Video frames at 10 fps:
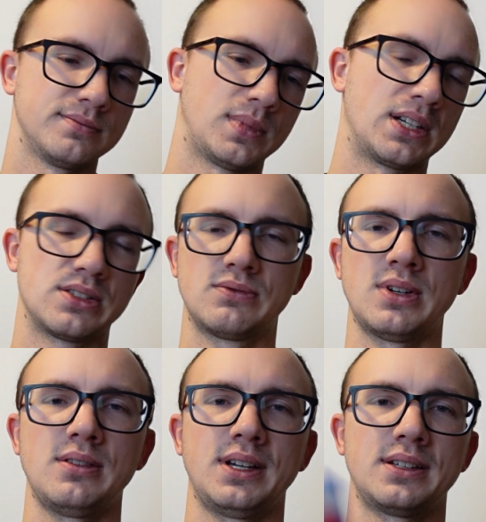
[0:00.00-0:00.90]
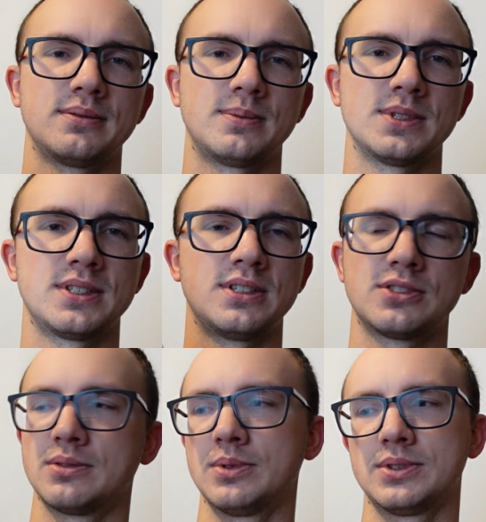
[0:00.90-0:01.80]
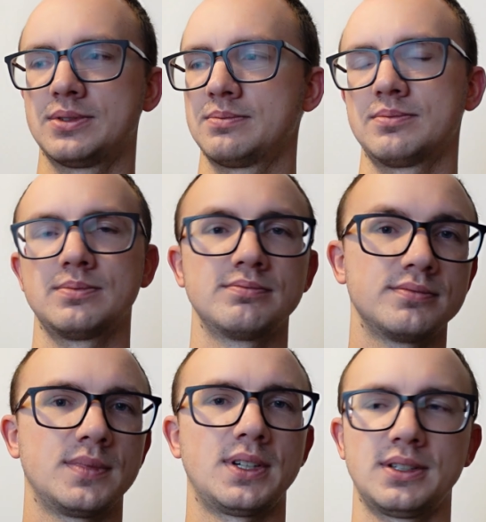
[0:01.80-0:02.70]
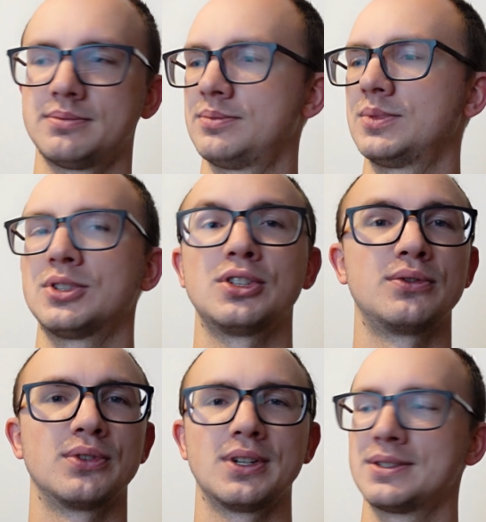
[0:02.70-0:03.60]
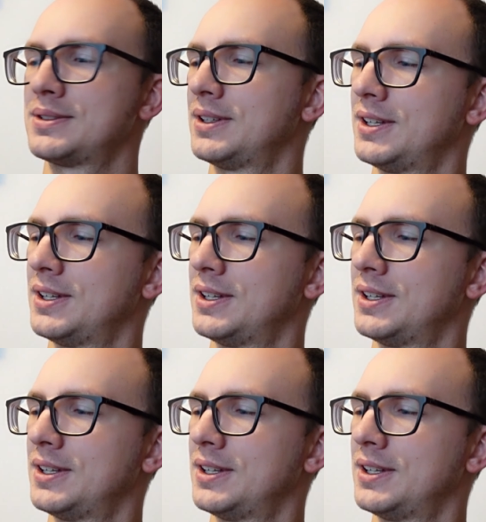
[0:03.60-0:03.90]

but I just felt like this edition was uh, good for us.